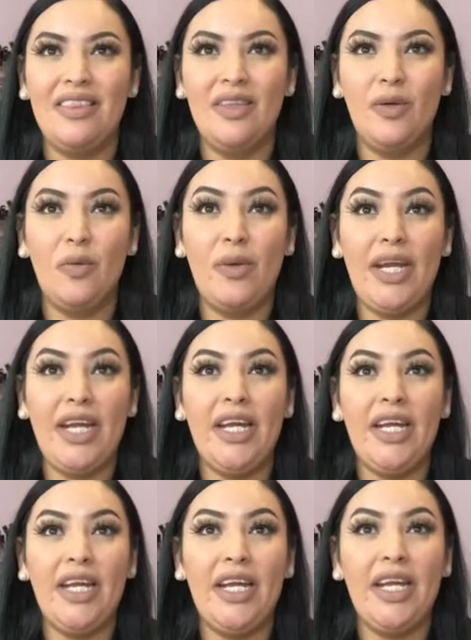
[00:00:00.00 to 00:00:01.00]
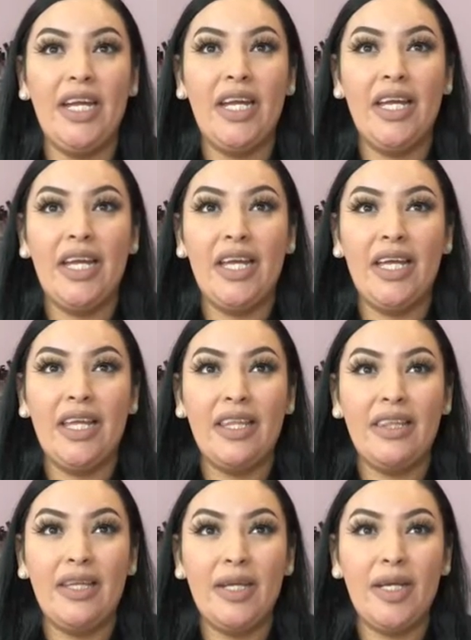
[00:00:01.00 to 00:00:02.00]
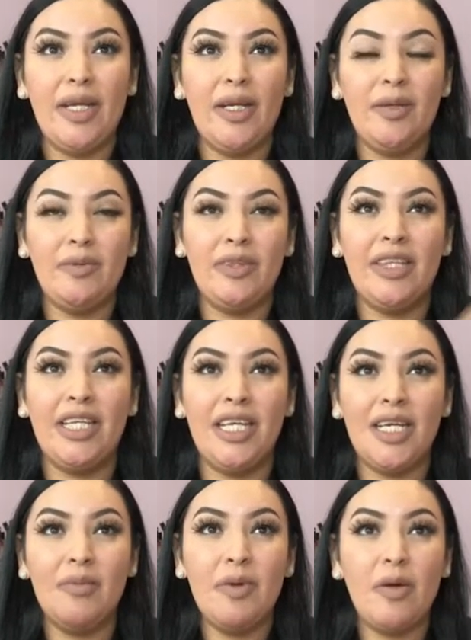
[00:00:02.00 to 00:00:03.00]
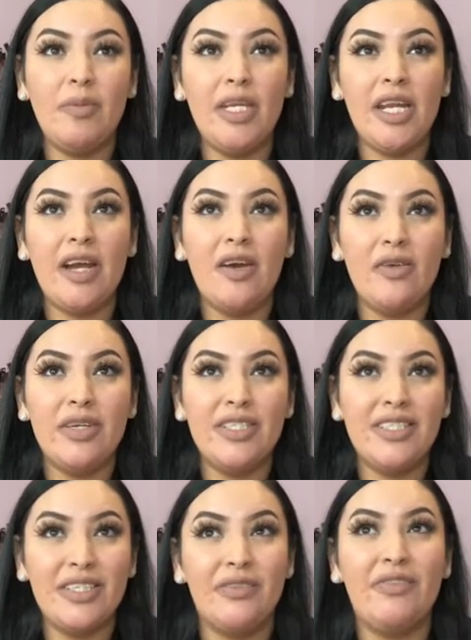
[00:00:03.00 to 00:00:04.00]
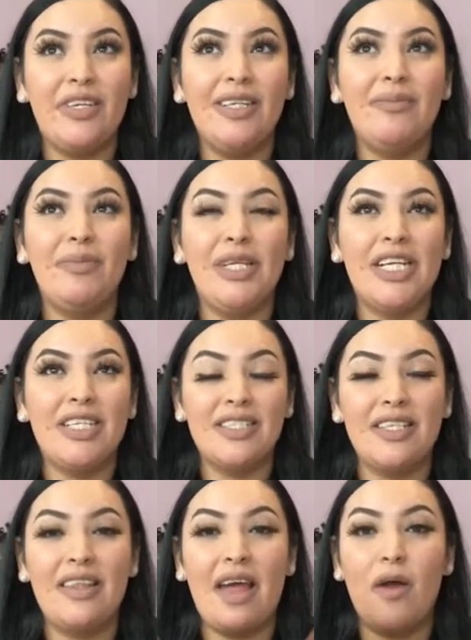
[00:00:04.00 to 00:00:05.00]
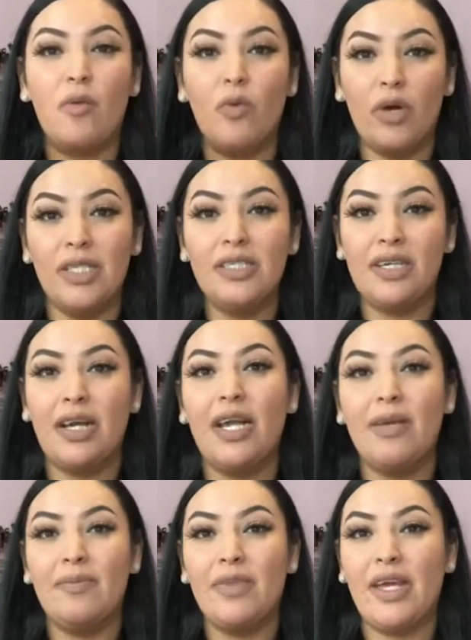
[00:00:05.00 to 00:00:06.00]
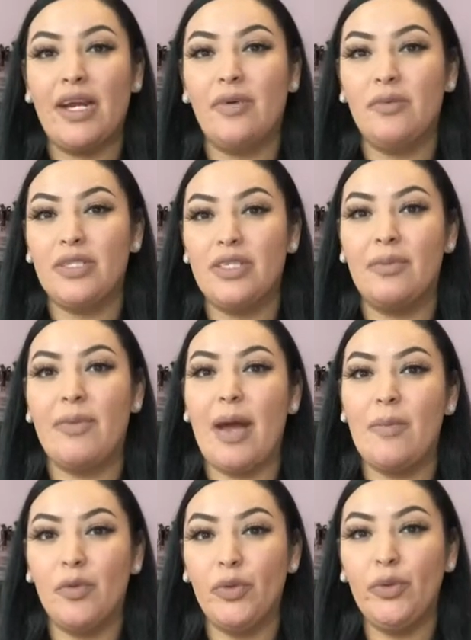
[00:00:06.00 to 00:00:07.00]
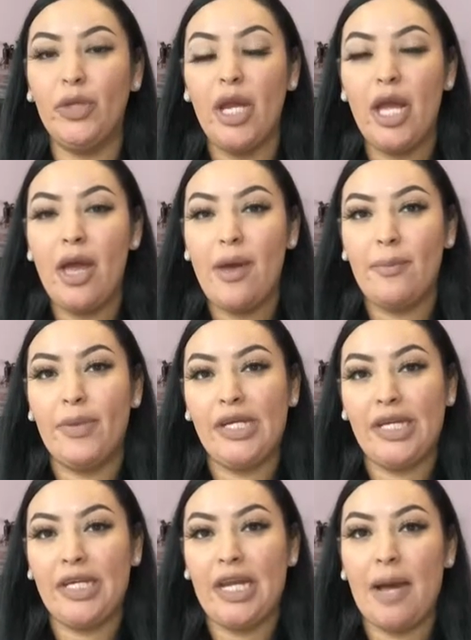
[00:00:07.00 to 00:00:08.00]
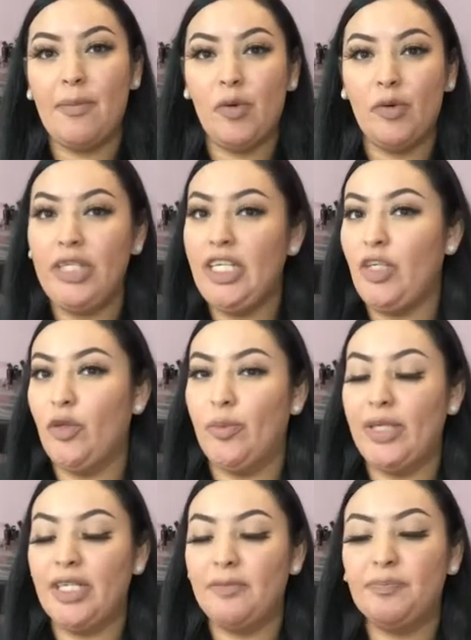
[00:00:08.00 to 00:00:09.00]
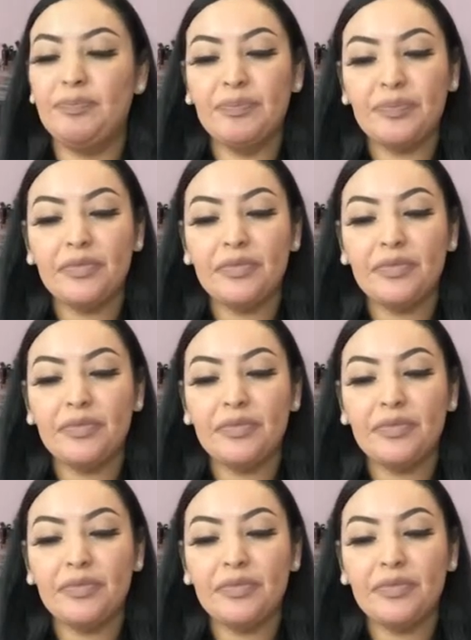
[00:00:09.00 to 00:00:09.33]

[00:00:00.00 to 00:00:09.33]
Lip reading: the way they think about me now is different because of that one time that I was in a bad mood. But I'm only human.